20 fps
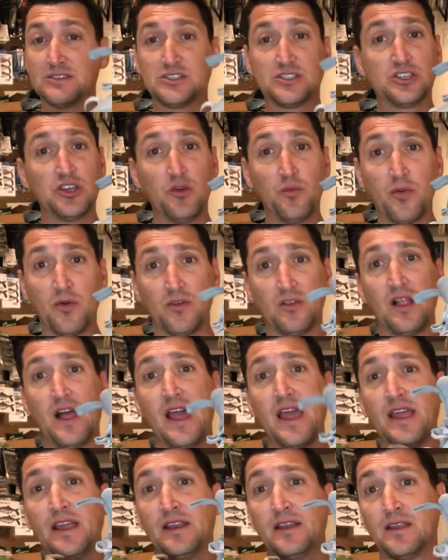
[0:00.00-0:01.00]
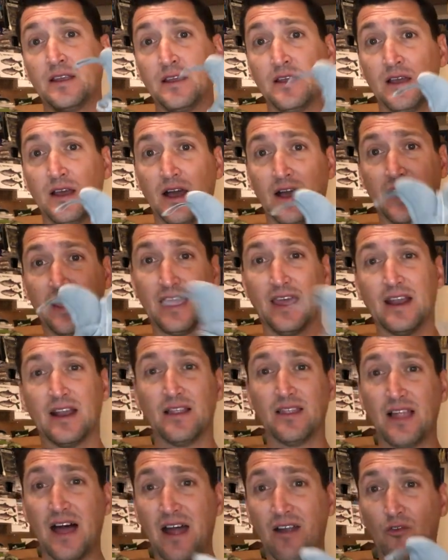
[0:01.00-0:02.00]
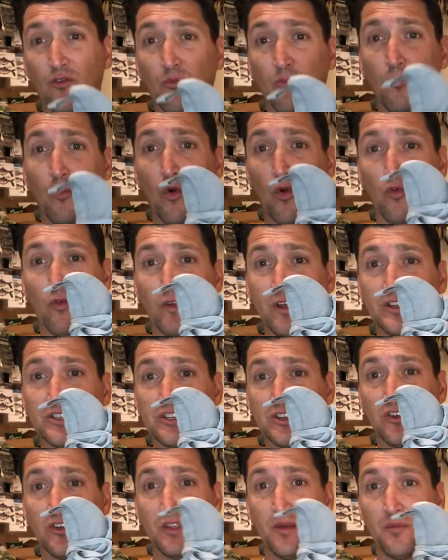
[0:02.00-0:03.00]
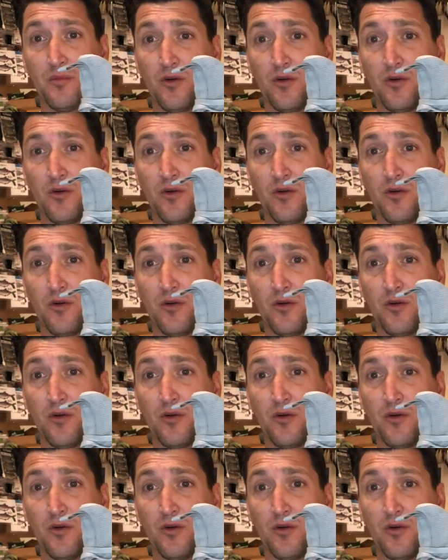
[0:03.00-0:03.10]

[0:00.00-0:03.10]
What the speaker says: Super light, again, a lot more rigid on